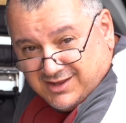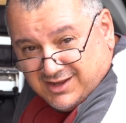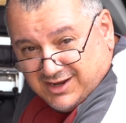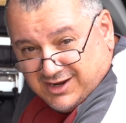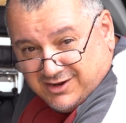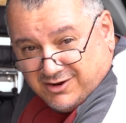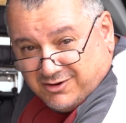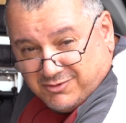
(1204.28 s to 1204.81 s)

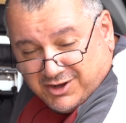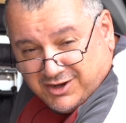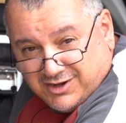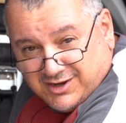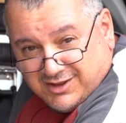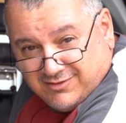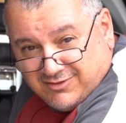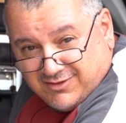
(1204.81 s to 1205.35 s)
and I won't
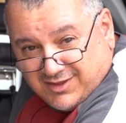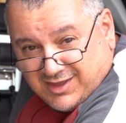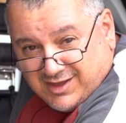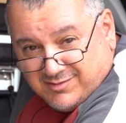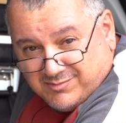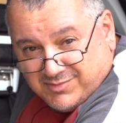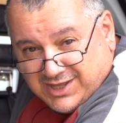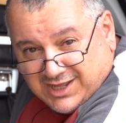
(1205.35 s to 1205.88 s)
need to
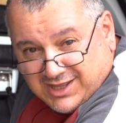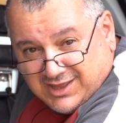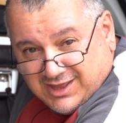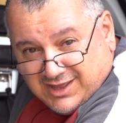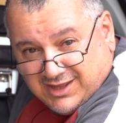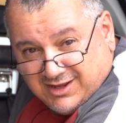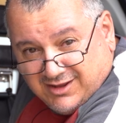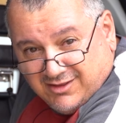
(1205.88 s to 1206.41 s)
come back
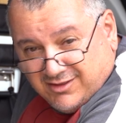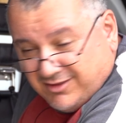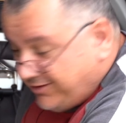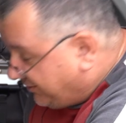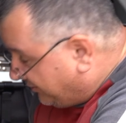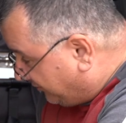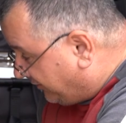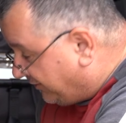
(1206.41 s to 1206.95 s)
here
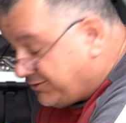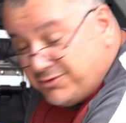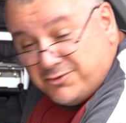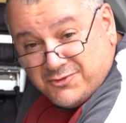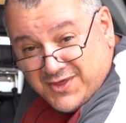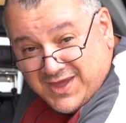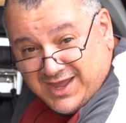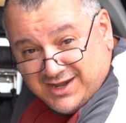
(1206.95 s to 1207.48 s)
until
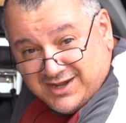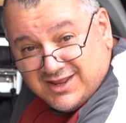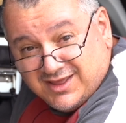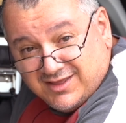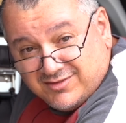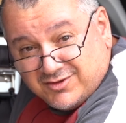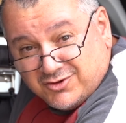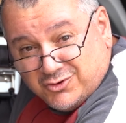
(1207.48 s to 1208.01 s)
that
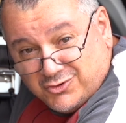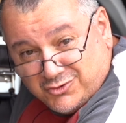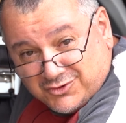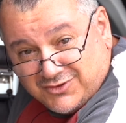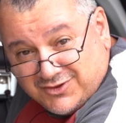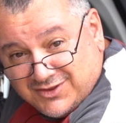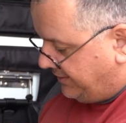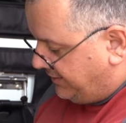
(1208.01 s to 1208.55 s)
is
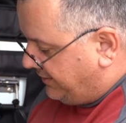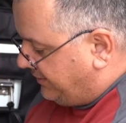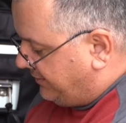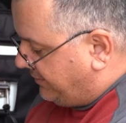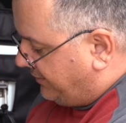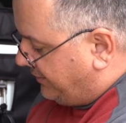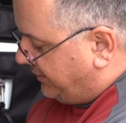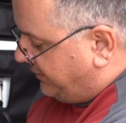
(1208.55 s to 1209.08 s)
cooked.
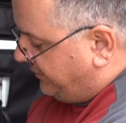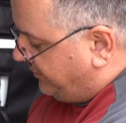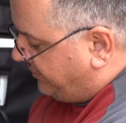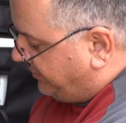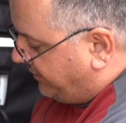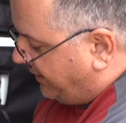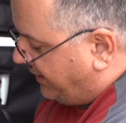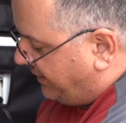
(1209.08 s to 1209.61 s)
Is I can
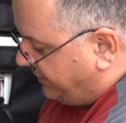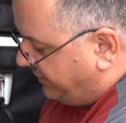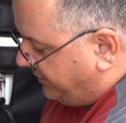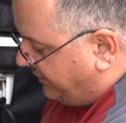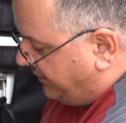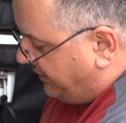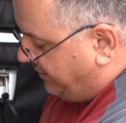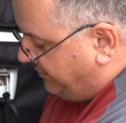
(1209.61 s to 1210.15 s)
start
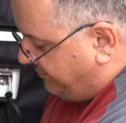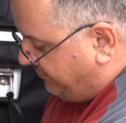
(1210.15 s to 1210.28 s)
the